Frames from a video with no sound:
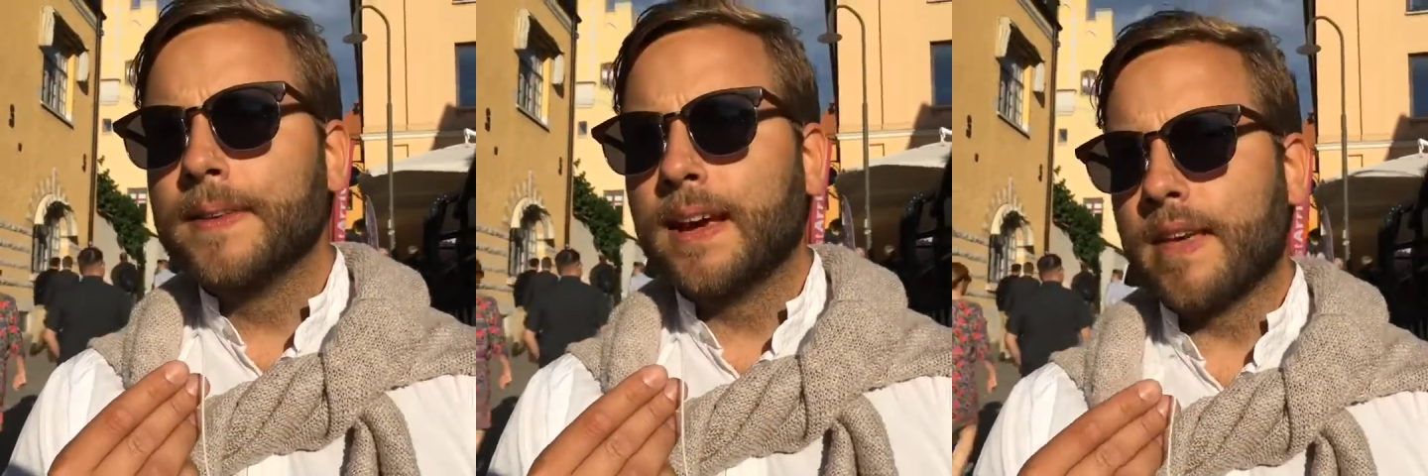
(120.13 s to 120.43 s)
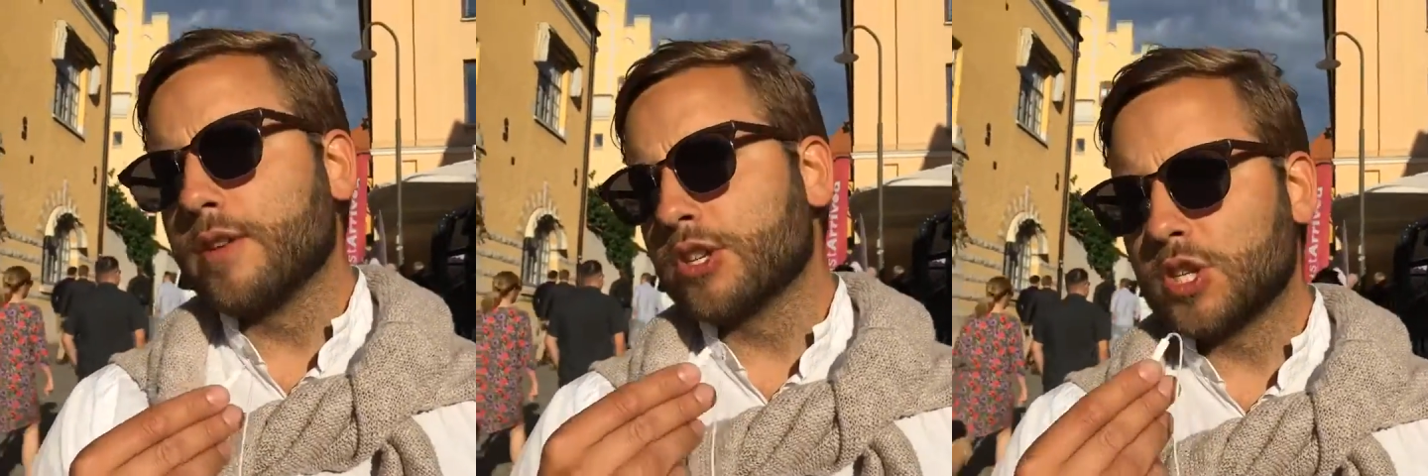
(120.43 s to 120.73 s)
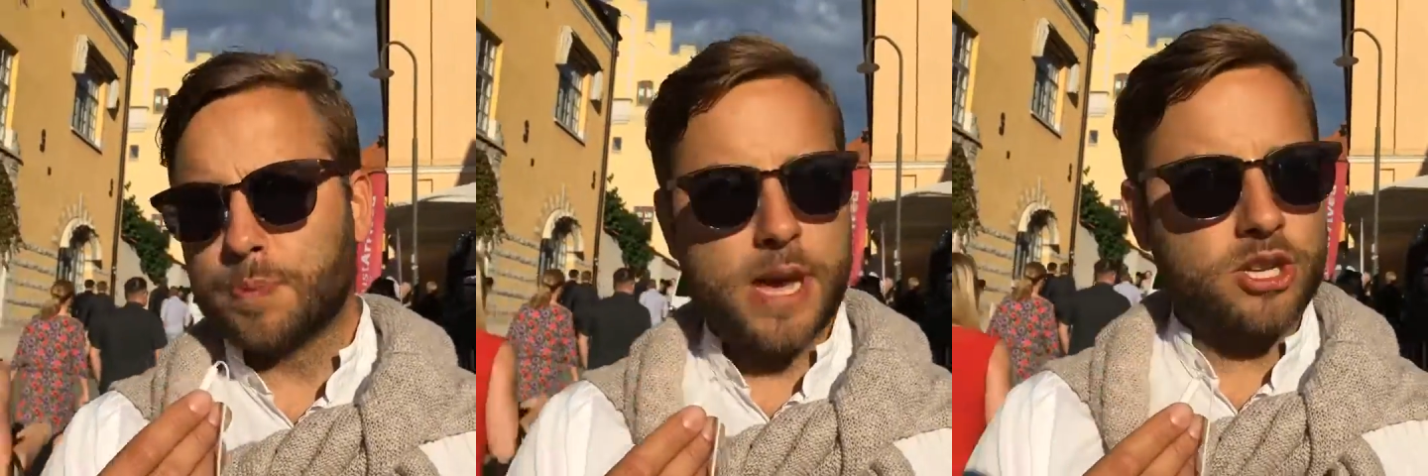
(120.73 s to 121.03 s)
And then there's a
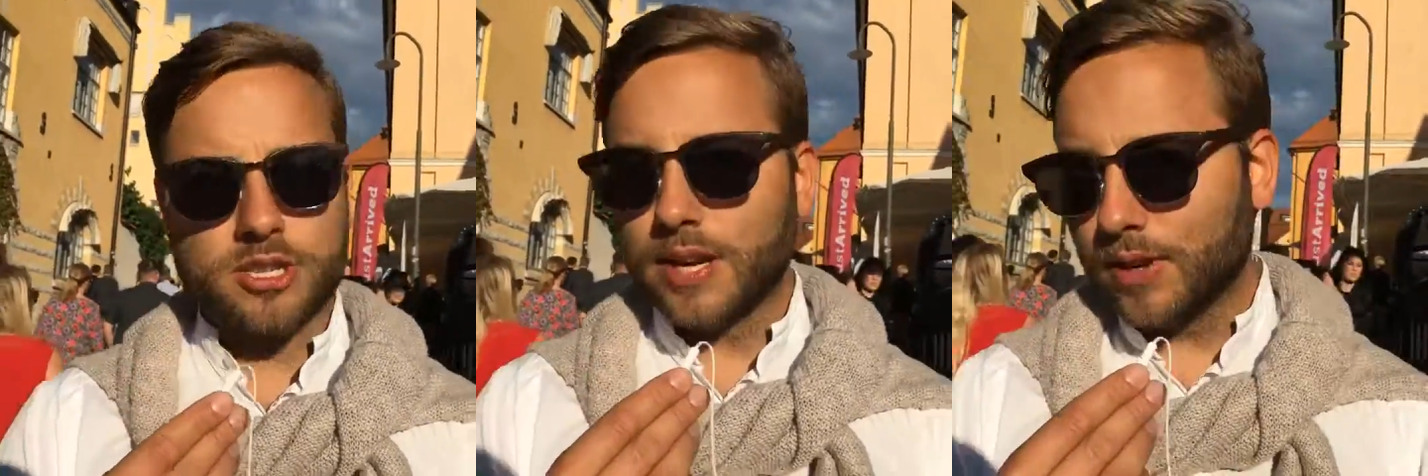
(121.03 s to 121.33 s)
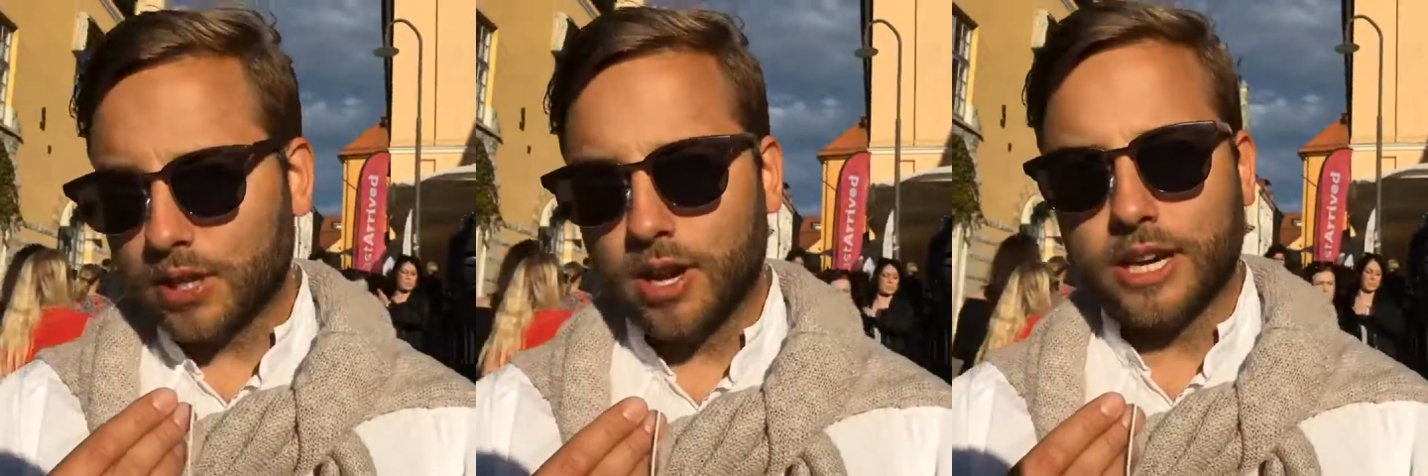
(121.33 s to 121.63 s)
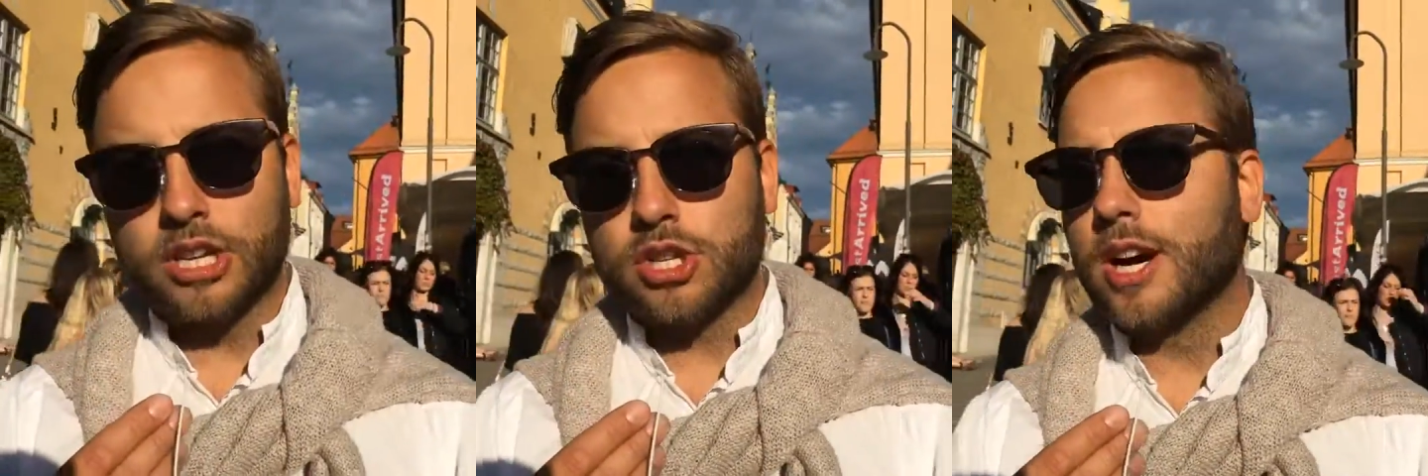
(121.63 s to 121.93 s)
speech at 7 o'clock
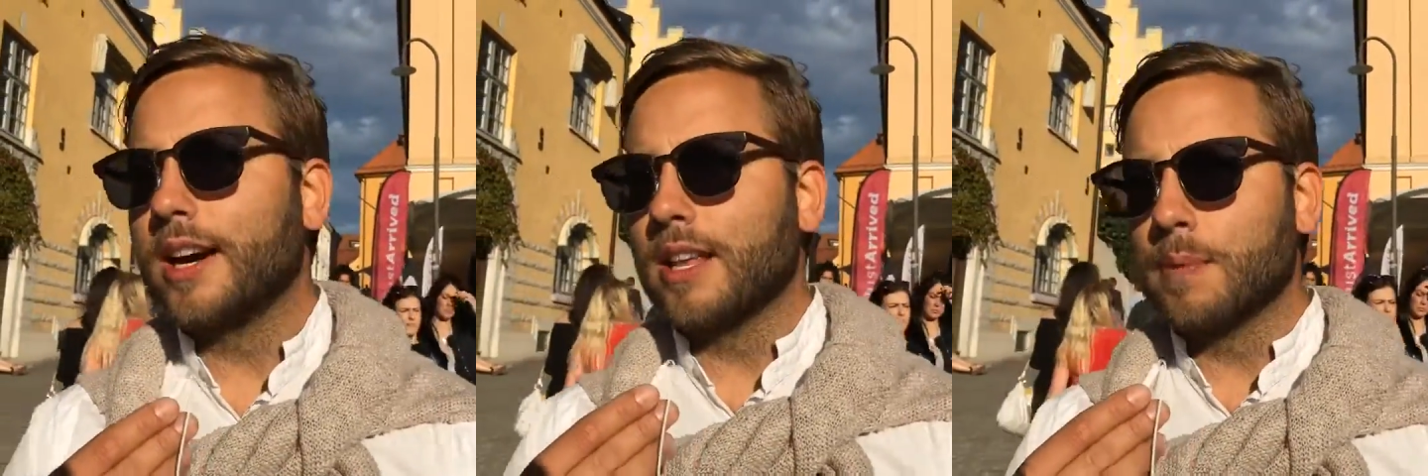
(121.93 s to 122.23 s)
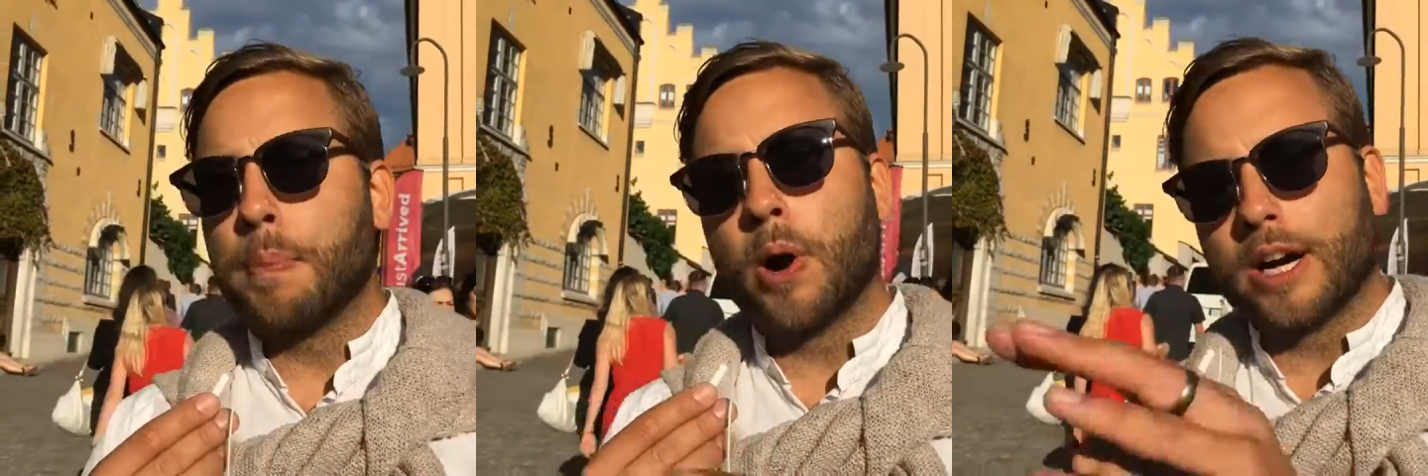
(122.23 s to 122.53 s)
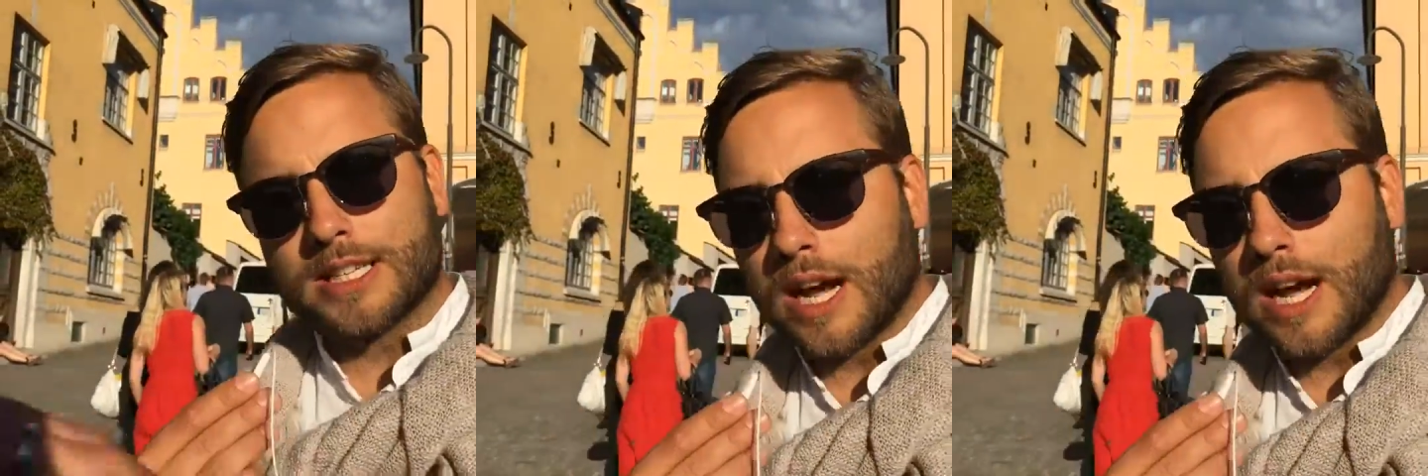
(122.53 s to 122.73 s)
each night in the park